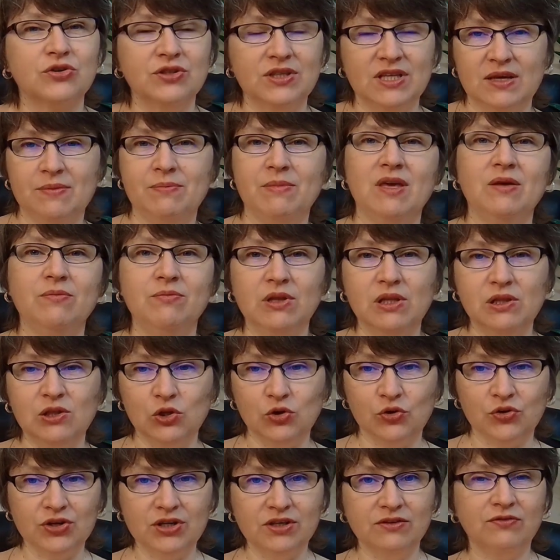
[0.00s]
They may be
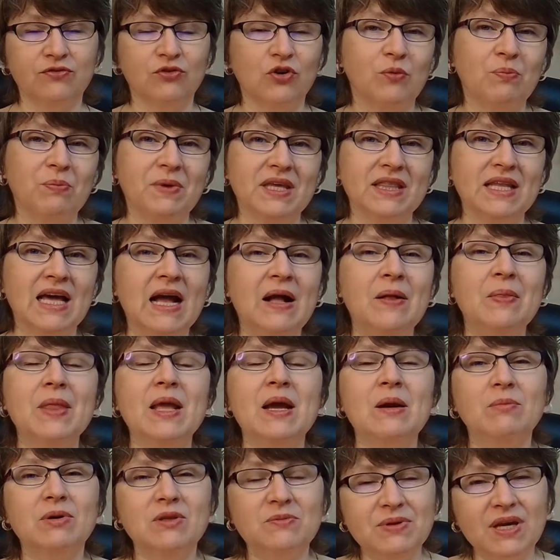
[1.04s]
learning from it,
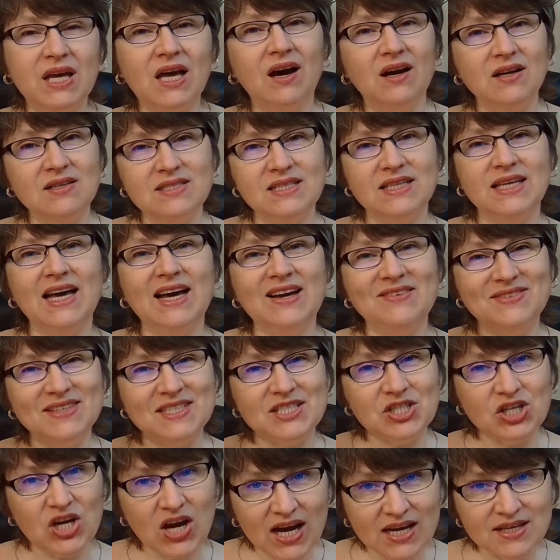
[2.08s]
but because they have a
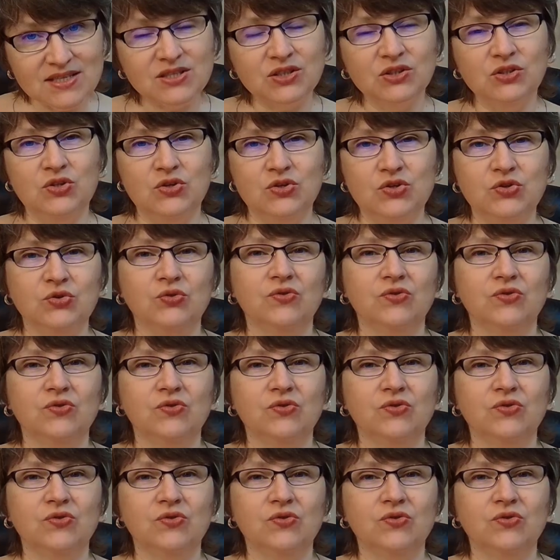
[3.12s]
task to do,